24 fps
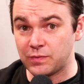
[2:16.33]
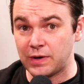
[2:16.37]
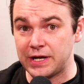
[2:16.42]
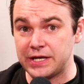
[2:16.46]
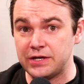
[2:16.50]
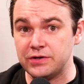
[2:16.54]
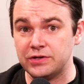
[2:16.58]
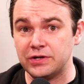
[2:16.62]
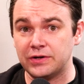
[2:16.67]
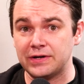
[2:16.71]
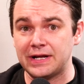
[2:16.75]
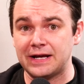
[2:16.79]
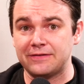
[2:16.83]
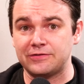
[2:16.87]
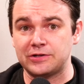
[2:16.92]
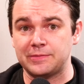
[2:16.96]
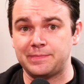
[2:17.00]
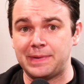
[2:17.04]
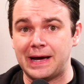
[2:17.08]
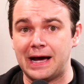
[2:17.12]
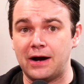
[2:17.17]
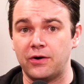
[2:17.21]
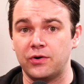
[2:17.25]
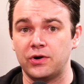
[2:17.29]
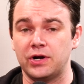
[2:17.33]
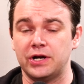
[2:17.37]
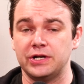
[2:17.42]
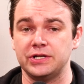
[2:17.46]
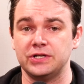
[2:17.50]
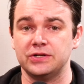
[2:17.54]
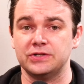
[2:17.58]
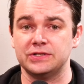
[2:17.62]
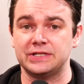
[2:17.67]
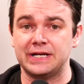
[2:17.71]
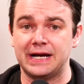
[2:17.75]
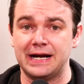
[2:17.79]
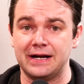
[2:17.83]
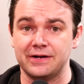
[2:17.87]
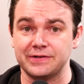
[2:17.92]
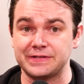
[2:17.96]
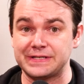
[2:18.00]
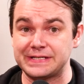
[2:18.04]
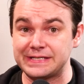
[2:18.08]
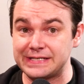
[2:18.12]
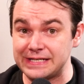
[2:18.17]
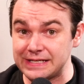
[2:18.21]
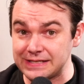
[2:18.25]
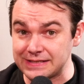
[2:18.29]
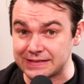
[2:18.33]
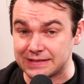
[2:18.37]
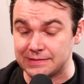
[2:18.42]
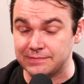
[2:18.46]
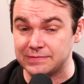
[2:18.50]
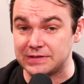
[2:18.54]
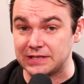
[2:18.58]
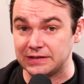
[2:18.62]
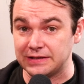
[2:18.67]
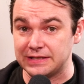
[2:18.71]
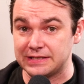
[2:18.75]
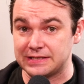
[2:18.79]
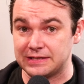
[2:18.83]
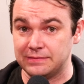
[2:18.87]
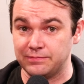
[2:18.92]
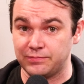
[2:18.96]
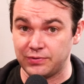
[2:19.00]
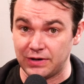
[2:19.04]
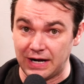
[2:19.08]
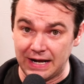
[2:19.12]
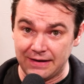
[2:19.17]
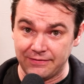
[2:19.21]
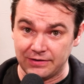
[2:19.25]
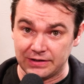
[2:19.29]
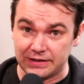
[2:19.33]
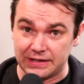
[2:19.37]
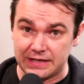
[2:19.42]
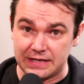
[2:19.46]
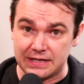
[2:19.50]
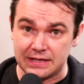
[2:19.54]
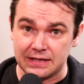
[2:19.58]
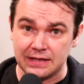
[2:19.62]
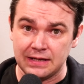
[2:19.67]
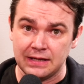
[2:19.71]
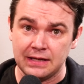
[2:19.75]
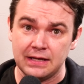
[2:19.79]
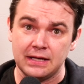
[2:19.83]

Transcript: way you don't have to power on your entire system to listen privately.